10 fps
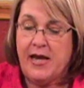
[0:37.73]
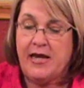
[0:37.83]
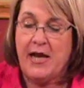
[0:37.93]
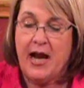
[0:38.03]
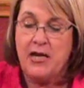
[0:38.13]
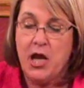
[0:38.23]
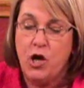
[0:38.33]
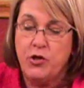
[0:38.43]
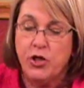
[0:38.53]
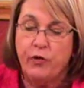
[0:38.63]
And I
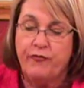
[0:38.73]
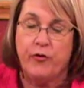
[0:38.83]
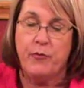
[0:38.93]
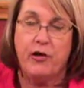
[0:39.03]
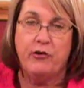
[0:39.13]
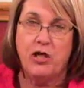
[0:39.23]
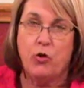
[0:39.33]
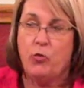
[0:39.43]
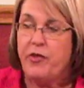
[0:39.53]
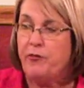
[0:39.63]
know you're
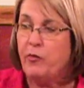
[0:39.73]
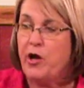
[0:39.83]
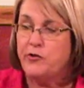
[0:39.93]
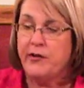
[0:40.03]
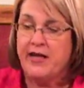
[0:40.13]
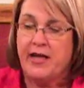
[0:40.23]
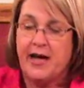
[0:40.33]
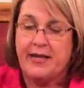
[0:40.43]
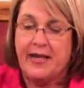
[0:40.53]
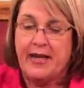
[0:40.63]
familiar with rotary
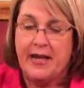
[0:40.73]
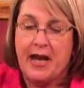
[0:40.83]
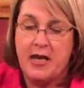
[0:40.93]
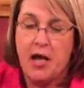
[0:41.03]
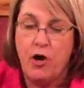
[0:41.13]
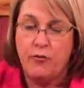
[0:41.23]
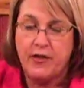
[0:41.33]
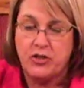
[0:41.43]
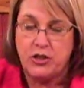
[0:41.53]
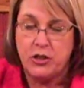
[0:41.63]
cutting, and I
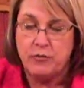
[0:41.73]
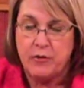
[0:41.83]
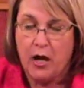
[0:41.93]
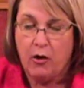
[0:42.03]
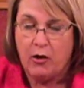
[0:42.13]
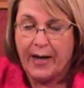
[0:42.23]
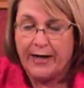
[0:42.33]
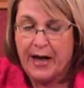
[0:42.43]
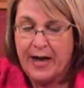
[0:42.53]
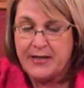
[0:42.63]
know that you know,
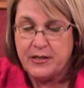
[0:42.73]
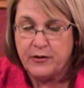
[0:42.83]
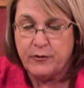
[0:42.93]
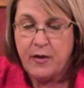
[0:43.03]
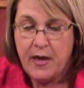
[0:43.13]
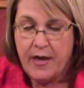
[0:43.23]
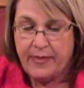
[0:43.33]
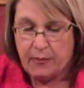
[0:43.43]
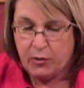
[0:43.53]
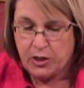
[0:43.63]
like I do,
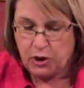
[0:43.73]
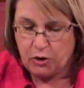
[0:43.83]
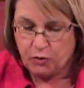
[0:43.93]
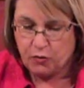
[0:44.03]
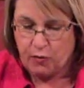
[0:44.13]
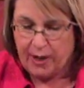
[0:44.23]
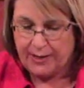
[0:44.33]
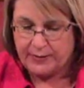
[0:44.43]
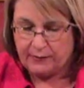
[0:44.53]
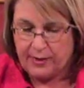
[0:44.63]
that when you're
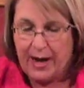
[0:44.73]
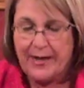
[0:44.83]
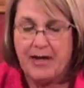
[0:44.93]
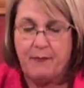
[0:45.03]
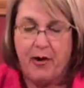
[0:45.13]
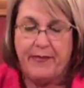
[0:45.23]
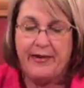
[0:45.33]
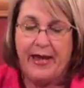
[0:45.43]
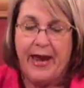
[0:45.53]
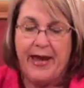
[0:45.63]
trying to line up
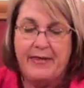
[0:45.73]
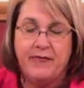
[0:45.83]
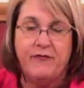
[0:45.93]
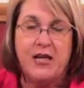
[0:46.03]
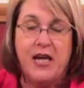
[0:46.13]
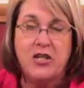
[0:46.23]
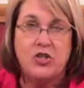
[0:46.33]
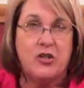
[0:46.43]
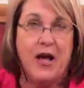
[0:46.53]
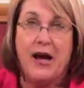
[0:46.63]
on the 1/8 of an
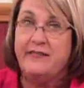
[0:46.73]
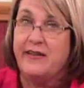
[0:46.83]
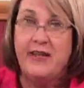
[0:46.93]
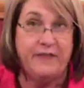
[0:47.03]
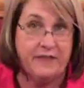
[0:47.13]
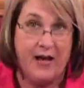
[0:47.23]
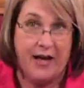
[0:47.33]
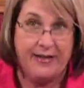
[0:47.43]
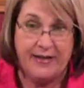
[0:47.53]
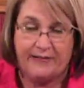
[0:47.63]
inch lines, it's
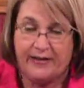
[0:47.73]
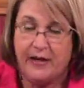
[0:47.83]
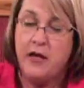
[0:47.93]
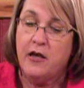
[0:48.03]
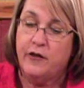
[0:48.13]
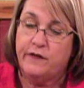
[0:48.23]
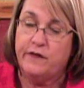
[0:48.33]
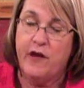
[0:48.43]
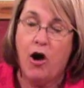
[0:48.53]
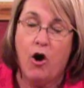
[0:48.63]
not easy.
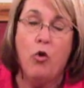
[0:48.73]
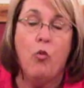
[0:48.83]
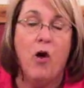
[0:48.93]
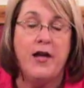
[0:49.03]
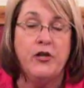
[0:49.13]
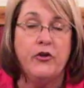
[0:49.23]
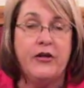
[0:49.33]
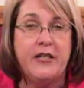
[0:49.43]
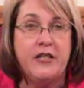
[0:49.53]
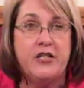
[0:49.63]
So what
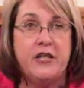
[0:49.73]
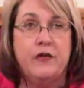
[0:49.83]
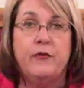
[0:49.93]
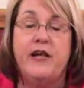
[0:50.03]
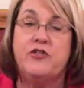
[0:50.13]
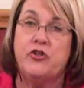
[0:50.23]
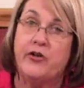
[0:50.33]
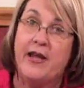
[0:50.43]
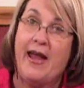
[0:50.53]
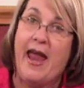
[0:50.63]
you're going to do is
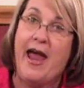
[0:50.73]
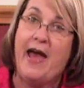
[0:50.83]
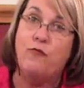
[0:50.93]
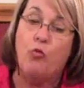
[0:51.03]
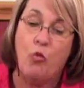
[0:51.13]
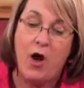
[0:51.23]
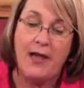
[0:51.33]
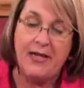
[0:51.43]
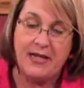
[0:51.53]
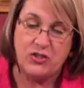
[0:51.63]
you're going to add
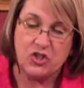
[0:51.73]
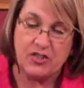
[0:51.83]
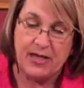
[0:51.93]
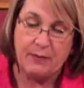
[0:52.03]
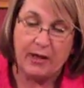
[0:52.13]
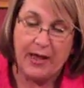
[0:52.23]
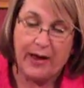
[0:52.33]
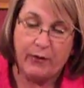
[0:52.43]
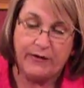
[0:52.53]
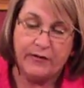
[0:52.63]
1 inch seam
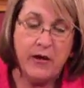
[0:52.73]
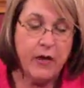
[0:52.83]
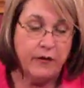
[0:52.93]
allowance.